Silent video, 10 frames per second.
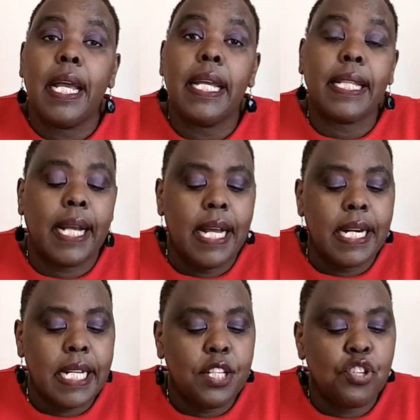It
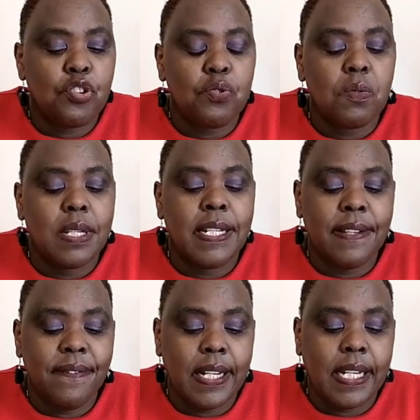can lead to
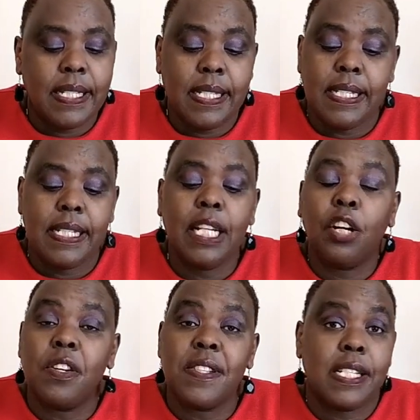difficulty
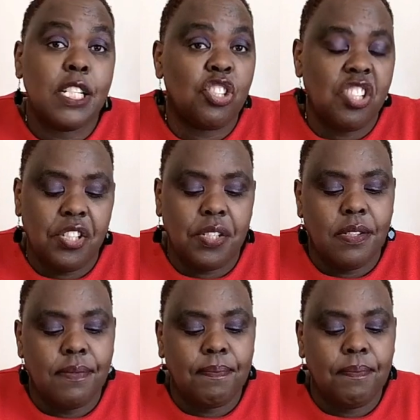in concentration.